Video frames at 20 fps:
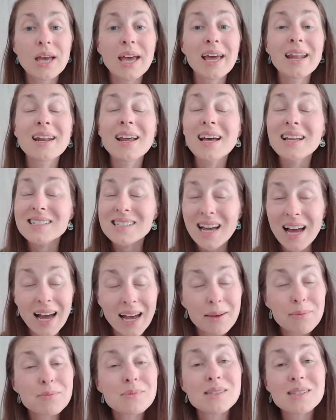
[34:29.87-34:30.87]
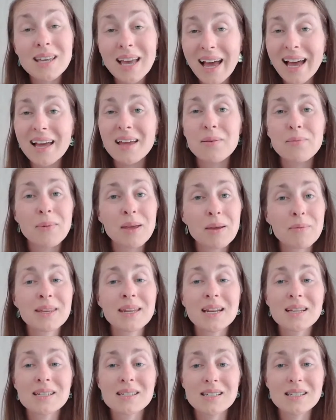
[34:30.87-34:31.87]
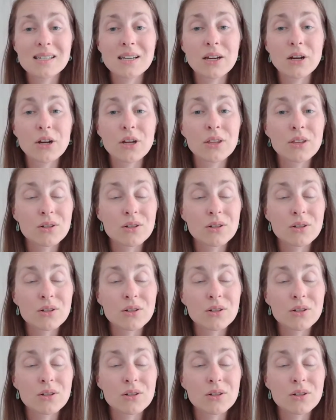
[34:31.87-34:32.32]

And at times, yeah, it may be necessary.